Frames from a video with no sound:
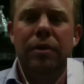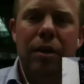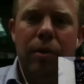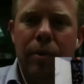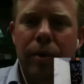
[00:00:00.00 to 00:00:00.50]

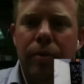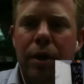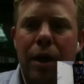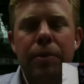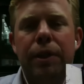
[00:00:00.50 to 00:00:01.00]
you know, we went through
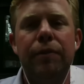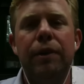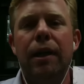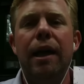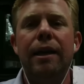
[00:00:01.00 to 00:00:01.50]
a couple of
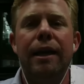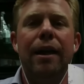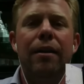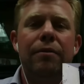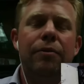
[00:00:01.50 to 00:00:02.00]
different client
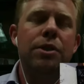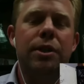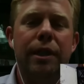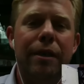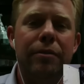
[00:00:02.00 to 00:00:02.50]
care.
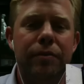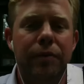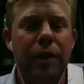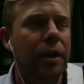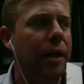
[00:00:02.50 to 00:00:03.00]
Fortunately, I was
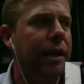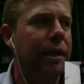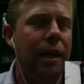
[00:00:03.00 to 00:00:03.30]
very lucky.